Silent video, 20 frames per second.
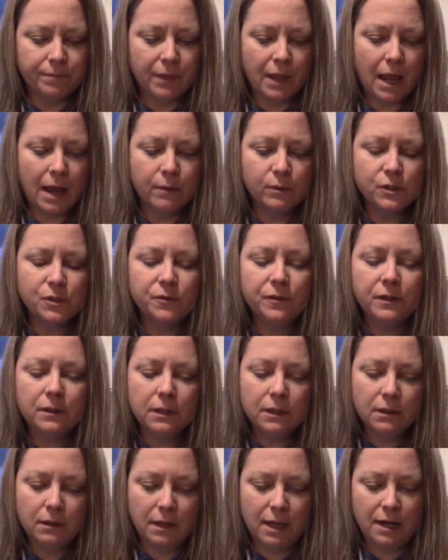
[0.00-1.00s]
I was
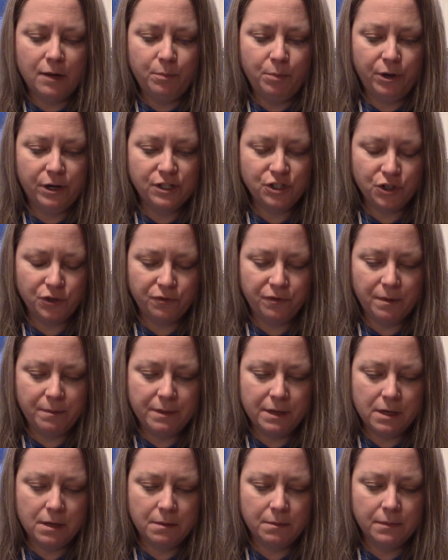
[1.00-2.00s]
feeling a lot of pressure from
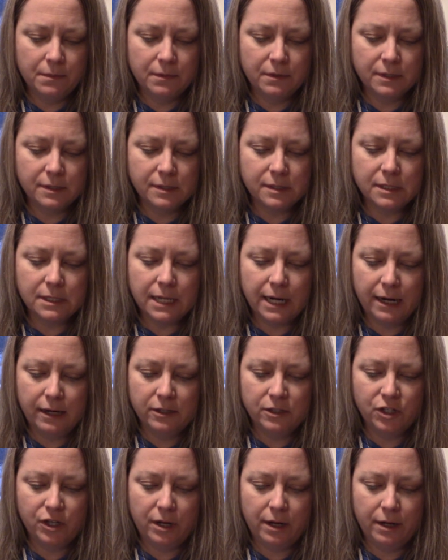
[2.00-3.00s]
him this
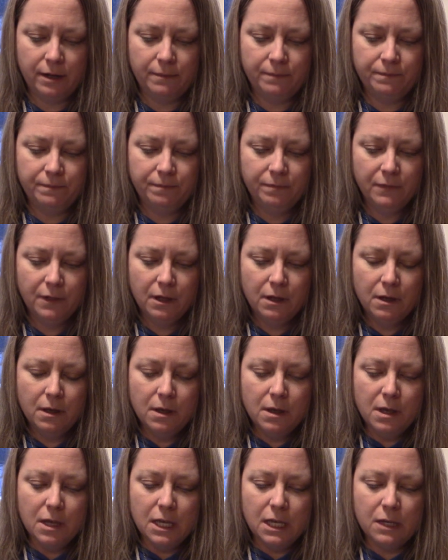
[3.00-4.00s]
entire time.
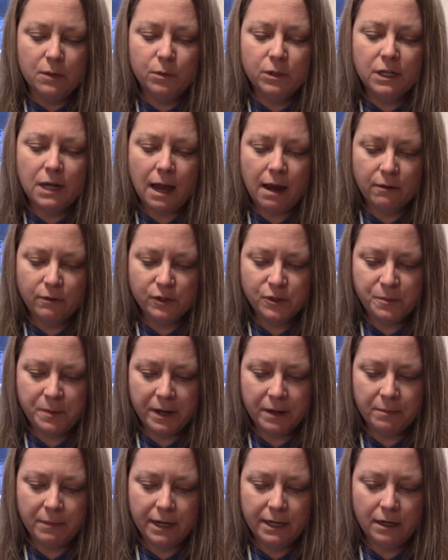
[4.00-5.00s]
He would not
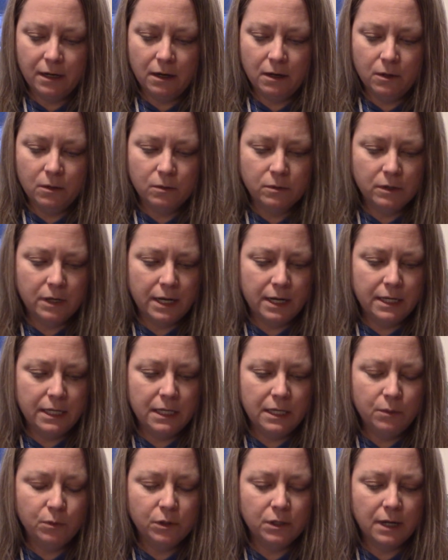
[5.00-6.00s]
respect my no, and
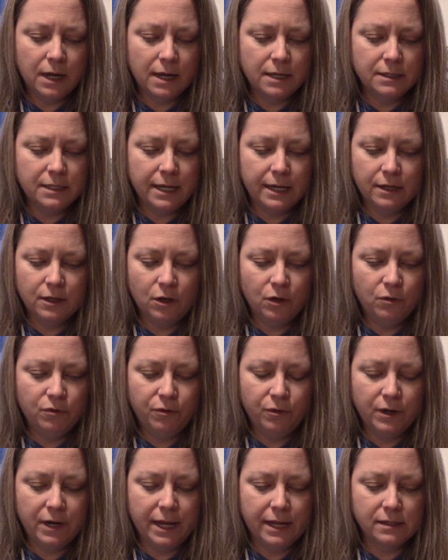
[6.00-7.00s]
he would not take no
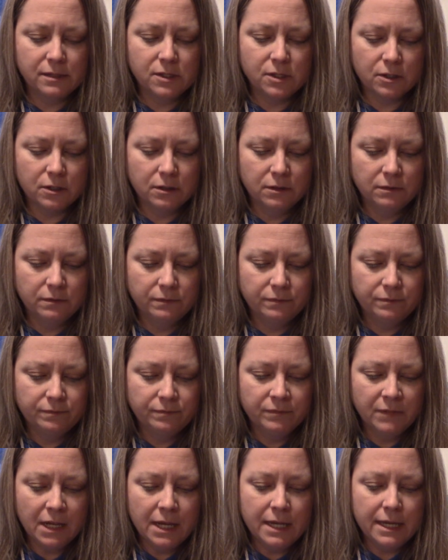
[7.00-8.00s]
for an answer.
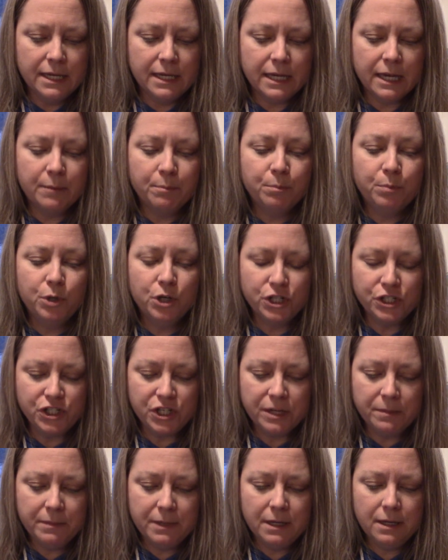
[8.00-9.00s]
He kept
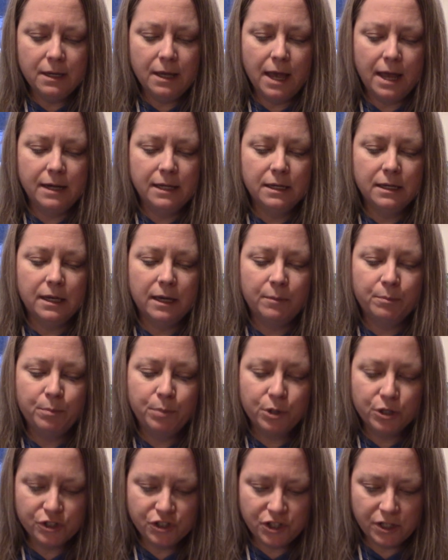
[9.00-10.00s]
pushing me, and he kept
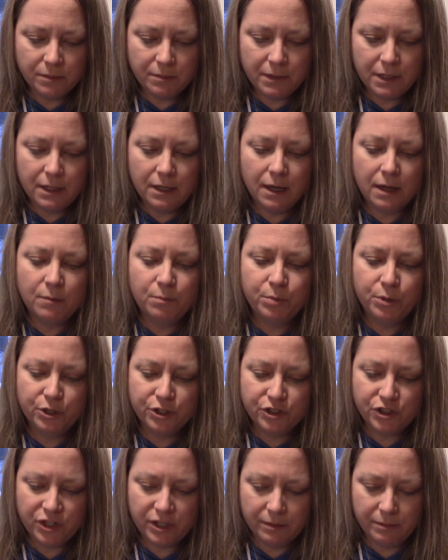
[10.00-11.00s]
pushing me and
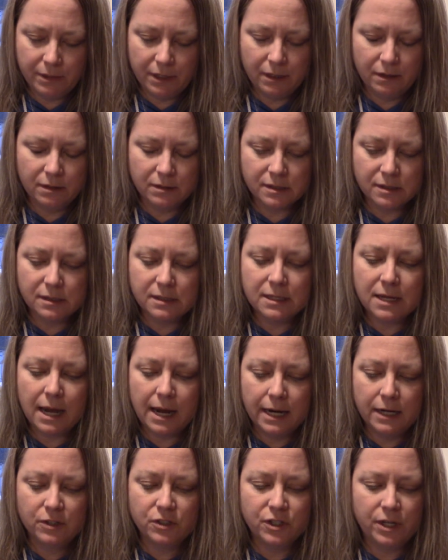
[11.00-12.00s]
pushing me this
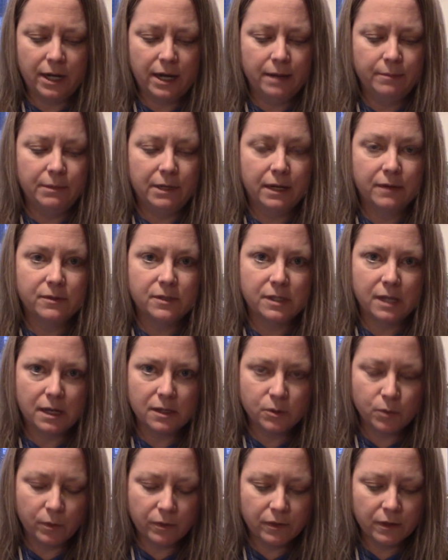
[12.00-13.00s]
entire time to have
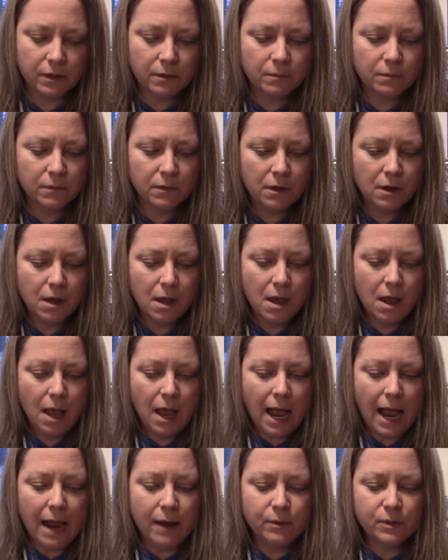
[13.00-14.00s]
sex with him.
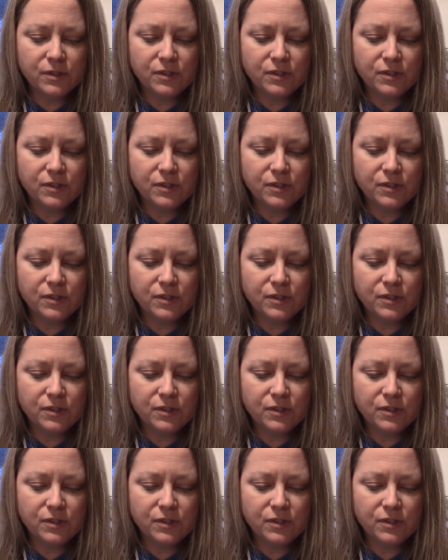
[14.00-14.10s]
I was